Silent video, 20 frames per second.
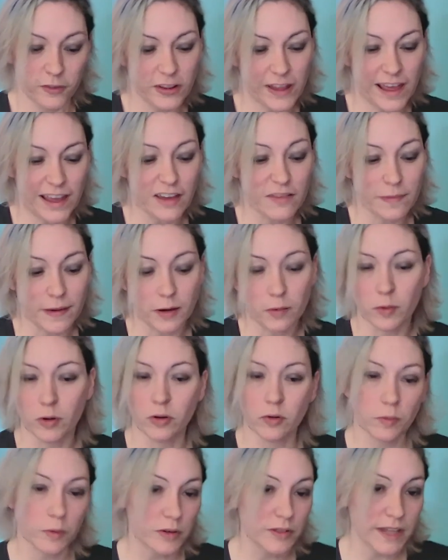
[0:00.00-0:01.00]
for lack of a better
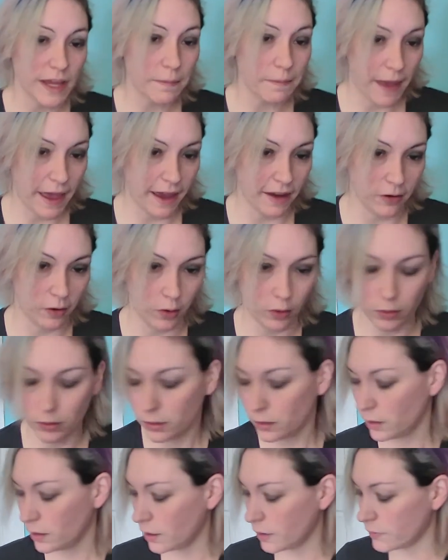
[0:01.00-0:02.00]
word, we'll say petal
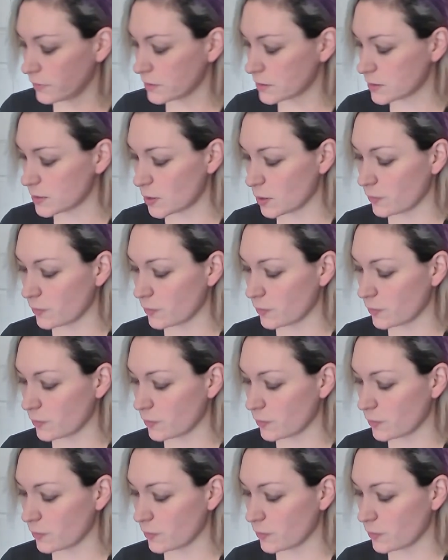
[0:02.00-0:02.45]
of the